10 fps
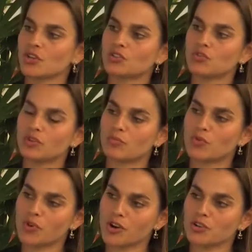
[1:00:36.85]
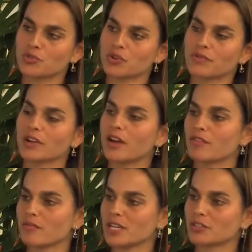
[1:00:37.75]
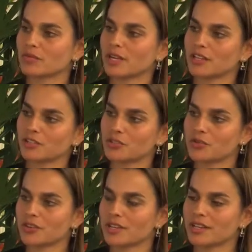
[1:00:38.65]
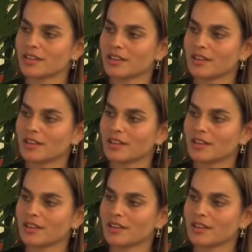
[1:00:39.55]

do a more sort of governmental regulatory